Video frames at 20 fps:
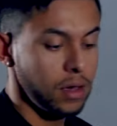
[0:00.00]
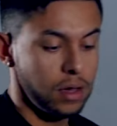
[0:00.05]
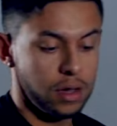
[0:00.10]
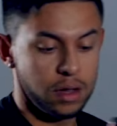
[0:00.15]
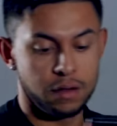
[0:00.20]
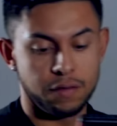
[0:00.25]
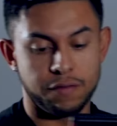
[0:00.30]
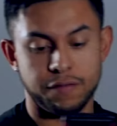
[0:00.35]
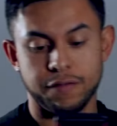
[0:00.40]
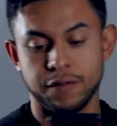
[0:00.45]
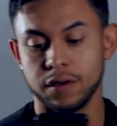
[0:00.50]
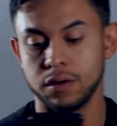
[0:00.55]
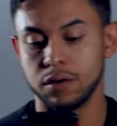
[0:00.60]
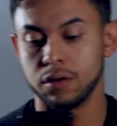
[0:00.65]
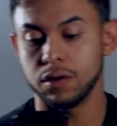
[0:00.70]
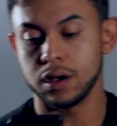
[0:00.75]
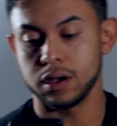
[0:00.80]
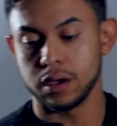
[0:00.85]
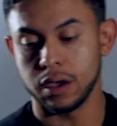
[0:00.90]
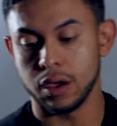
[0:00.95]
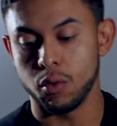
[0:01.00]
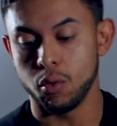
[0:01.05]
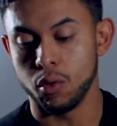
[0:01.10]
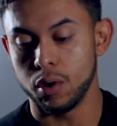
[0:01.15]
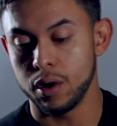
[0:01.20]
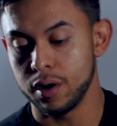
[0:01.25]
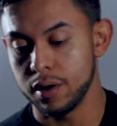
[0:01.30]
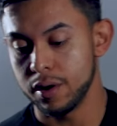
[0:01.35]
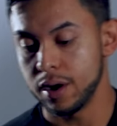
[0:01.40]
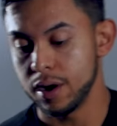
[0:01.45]
I feel I can
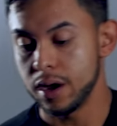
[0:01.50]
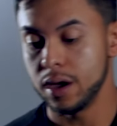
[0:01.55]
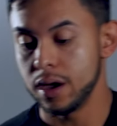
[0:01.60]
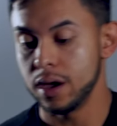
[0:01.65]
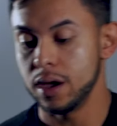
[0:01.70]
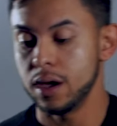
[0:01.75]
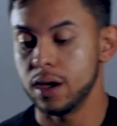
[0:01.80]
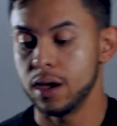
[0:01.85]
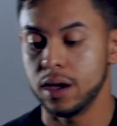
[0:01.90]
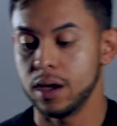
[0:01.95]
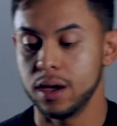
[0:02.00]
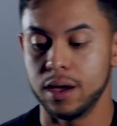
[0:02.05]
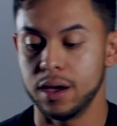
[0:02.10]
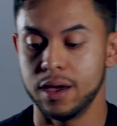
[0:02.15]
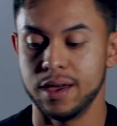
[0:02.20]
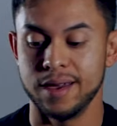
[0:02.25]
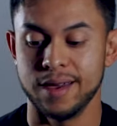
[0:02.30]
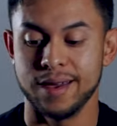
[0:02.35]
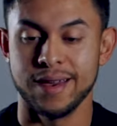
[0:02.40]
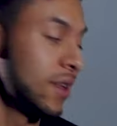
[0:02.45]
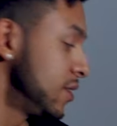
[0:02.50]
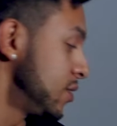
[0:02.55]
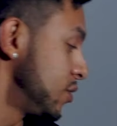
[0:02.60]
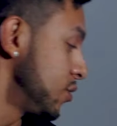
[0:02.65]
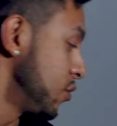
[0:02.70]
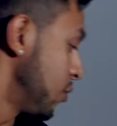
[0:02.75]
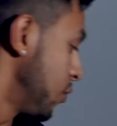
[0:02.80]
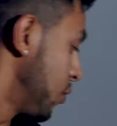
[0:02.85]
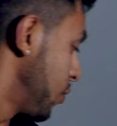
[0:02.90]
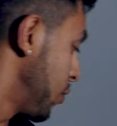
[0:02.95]
wear it
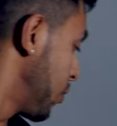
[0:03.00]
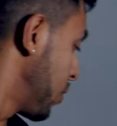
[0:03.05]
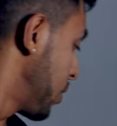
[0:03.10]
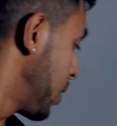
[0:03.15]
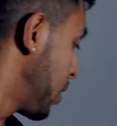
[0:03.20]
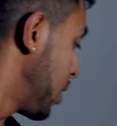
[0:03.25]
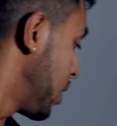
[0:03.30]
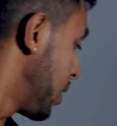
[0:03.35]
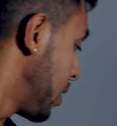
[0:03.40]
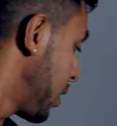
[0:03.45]
to a